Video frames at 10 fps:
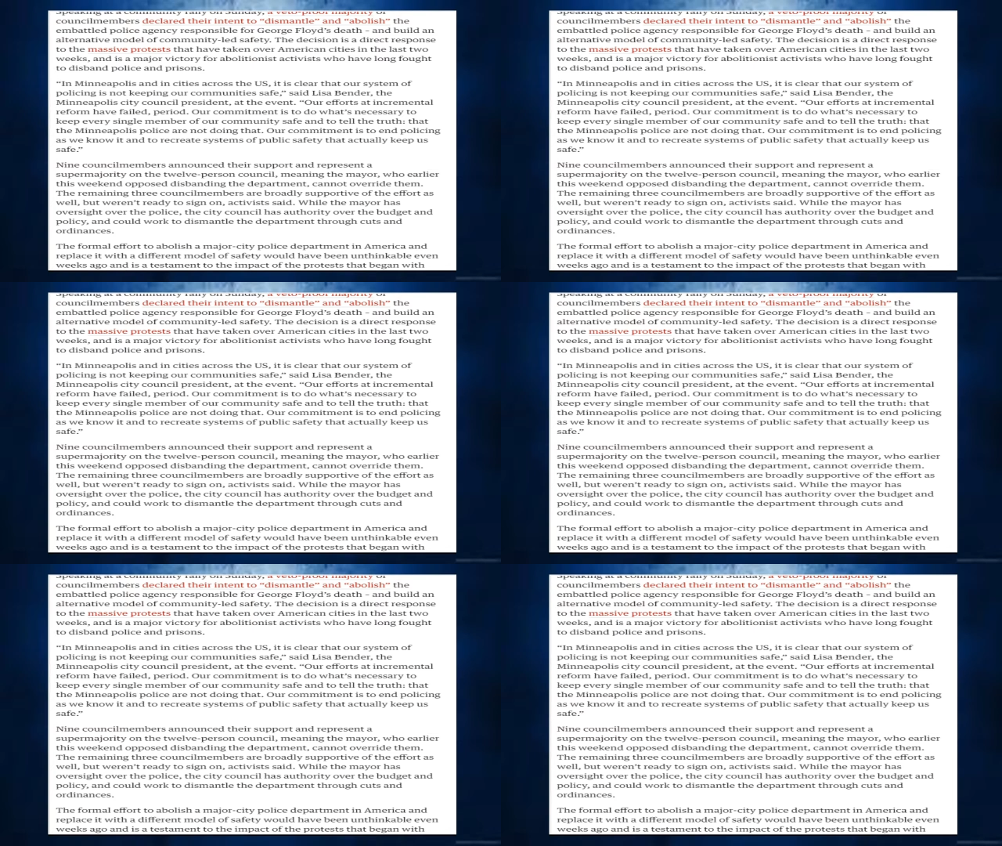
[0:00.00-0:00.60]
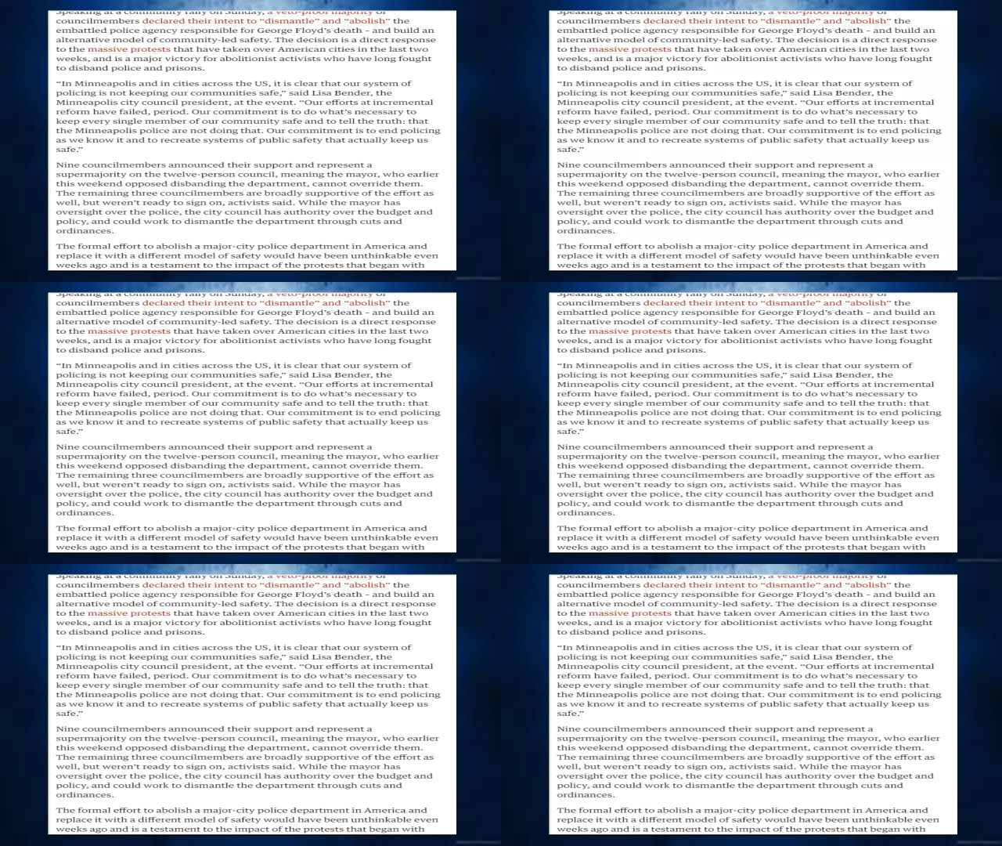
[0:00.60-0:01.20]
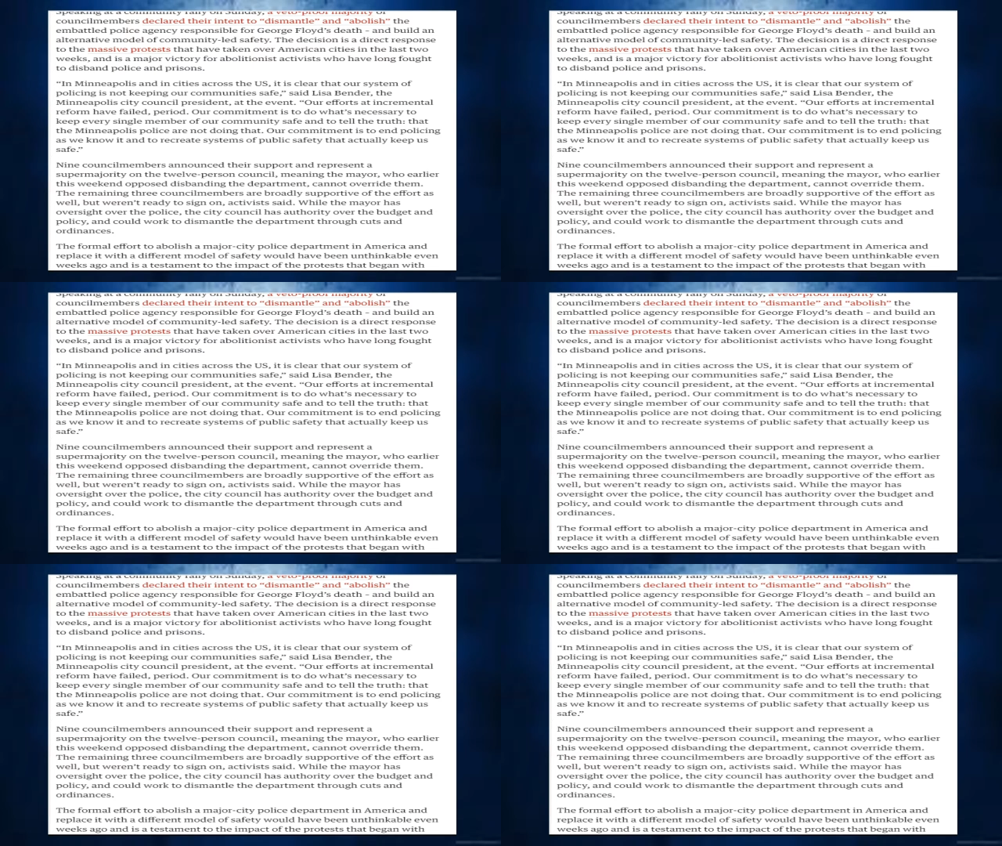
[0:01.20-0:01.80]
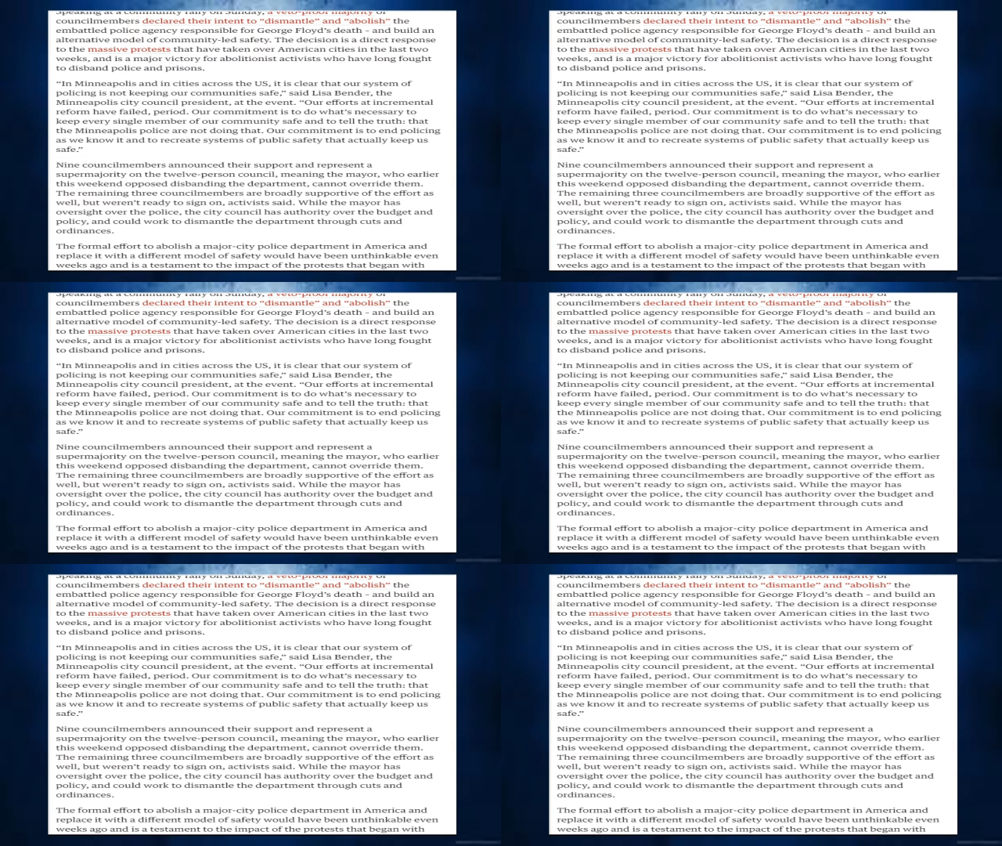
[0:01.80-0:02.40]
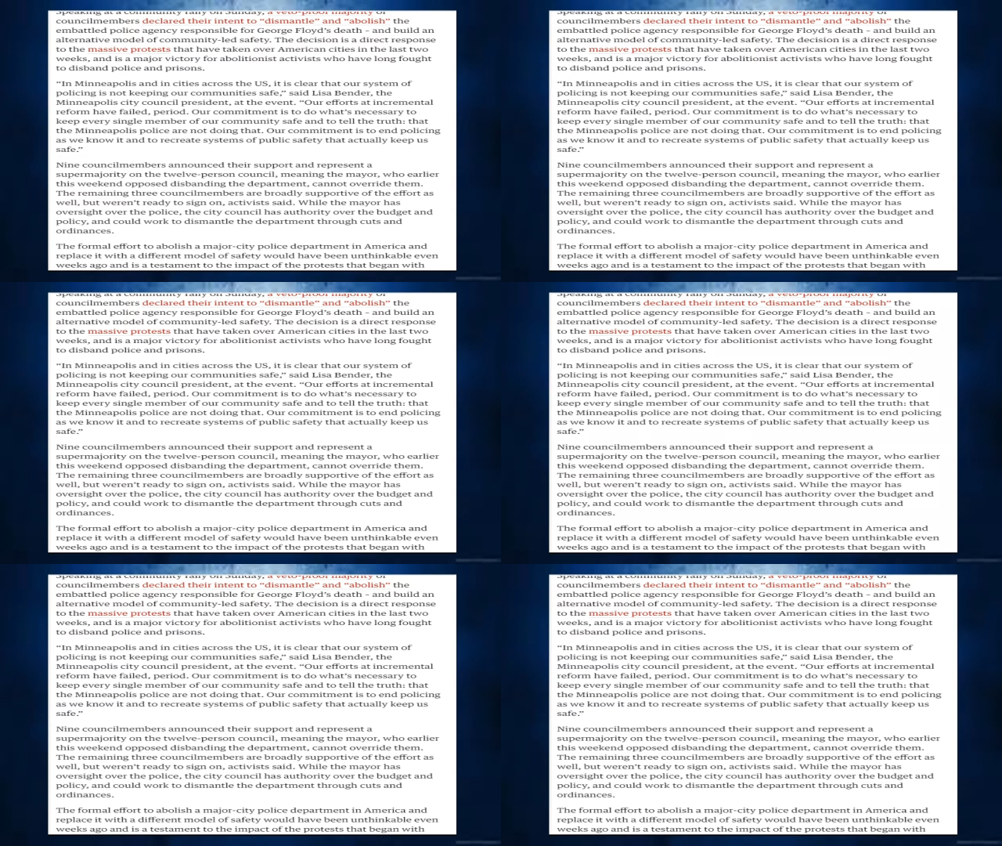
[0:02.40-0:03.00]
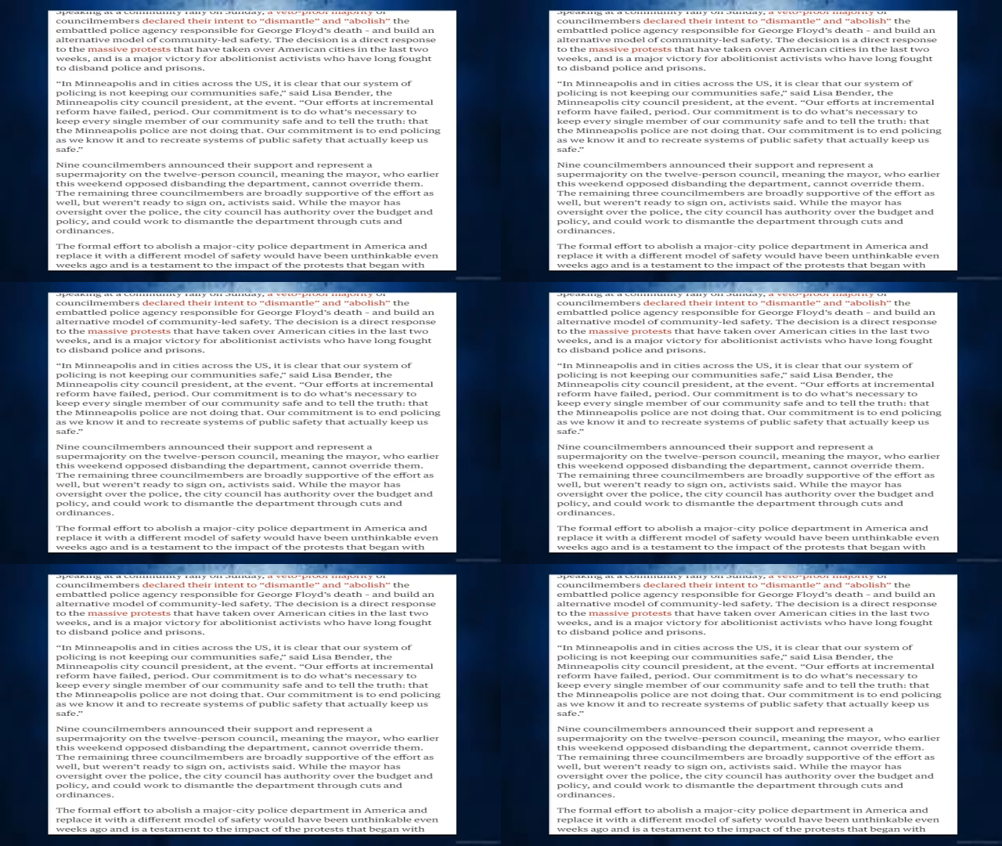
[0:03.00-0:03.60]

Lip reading: Nobody's mouth can be seen.